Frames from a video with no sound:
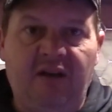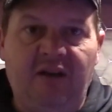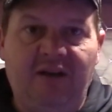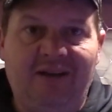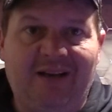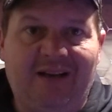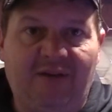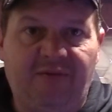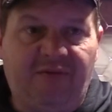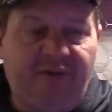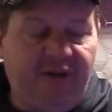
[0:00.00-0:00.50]

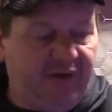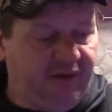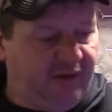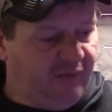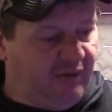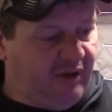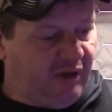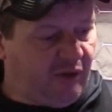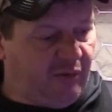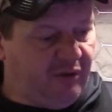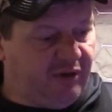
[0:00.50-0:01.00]
not feeling
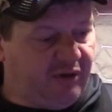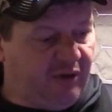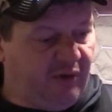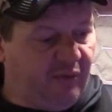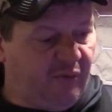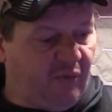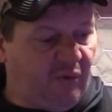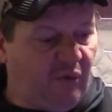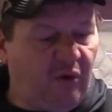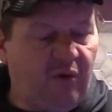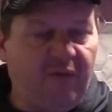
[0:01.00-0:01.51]
well because
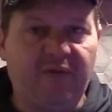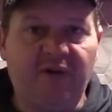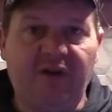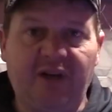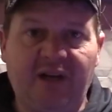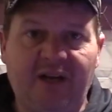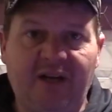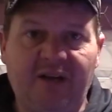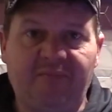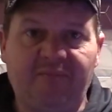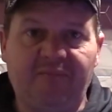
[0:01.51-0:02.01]
you
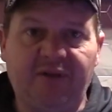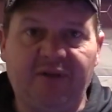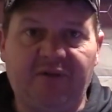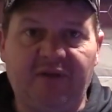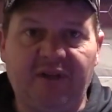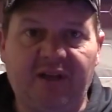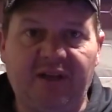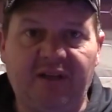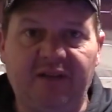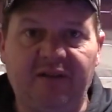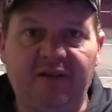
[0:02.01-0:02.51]
overate. But
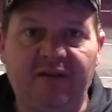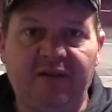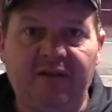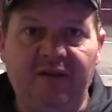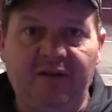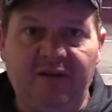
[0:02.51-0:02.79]
then